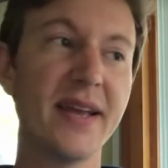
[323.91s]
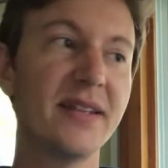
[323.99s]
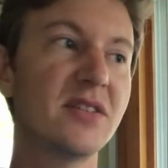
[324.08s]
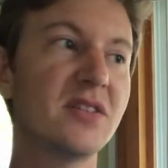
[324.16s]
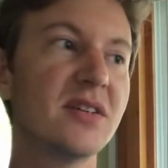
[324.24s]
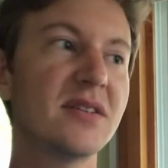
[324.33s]

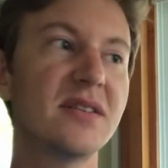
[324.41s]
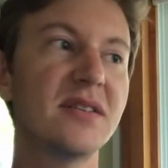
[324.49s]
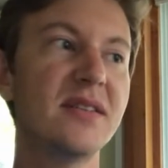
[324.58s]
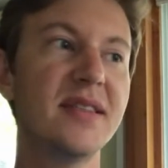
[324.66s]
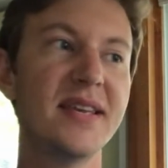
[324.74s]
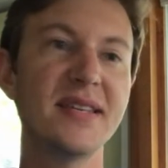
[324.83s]
It's just
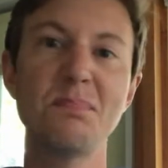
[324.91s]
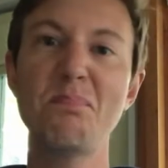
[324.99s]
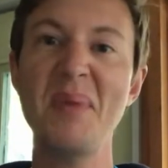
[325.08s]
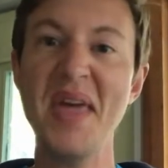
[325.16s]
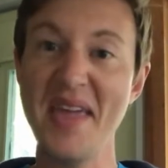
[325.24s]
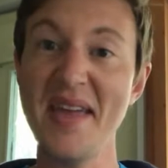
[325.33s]
this
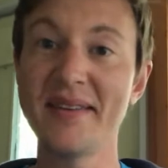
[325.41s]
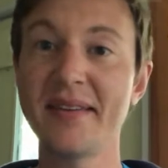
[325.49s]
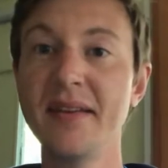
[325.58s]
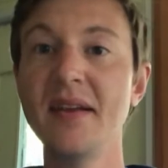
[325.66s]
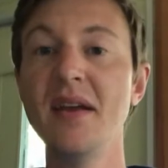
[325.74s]
pit,